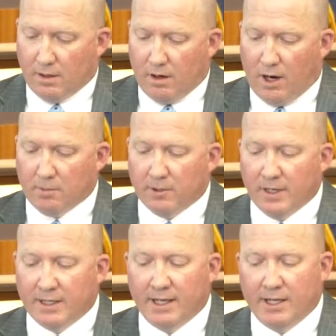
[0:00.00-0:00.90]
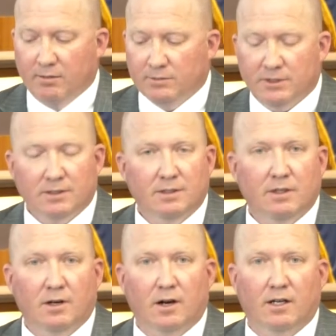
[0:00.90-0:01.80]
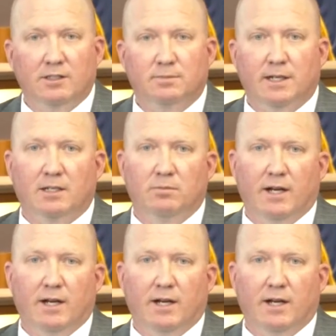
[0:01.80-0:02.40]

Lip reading: Operating dams are inspected